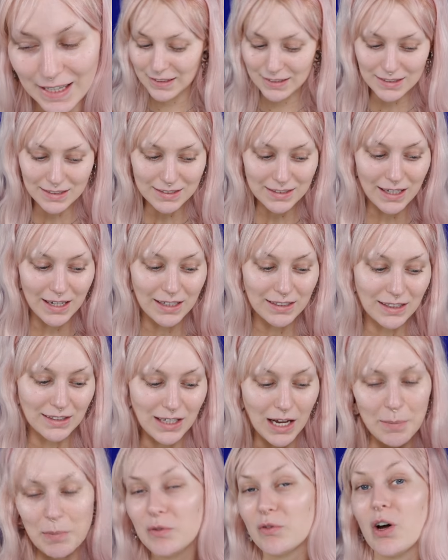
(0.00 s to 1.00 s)
This is like the
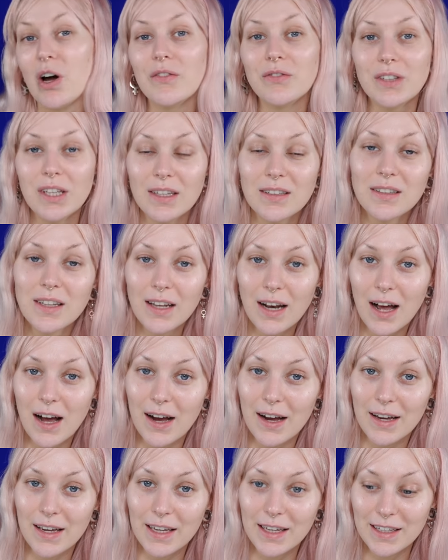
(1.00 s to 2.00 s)
type of content that
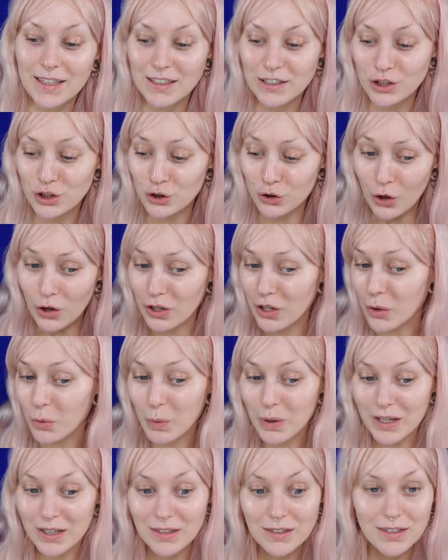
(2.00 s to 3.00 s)
I started
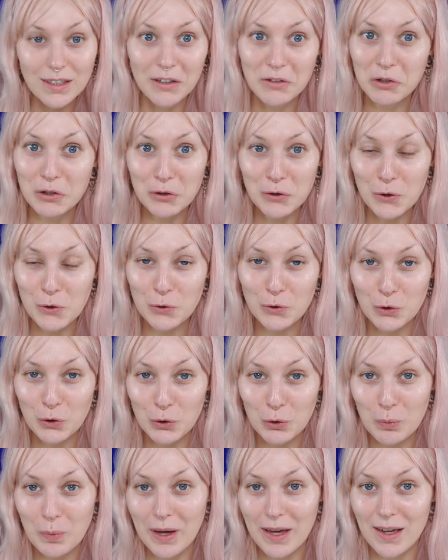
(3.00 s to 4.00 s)
with here on
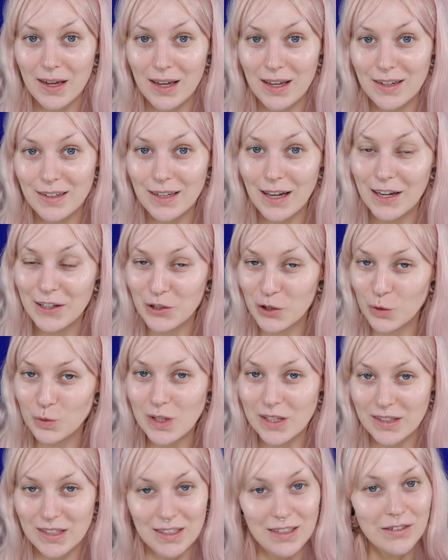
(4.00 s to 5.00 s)
YouTube and I know
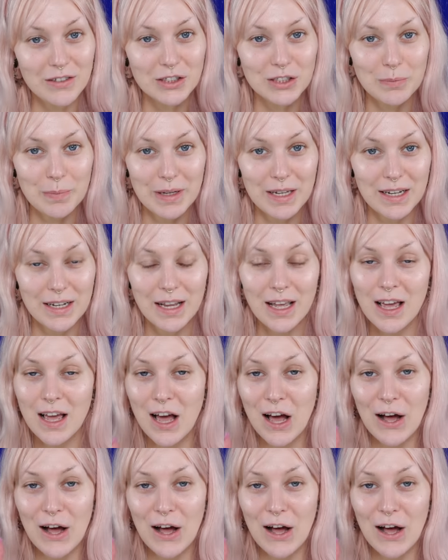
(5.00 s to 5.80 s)
that there's been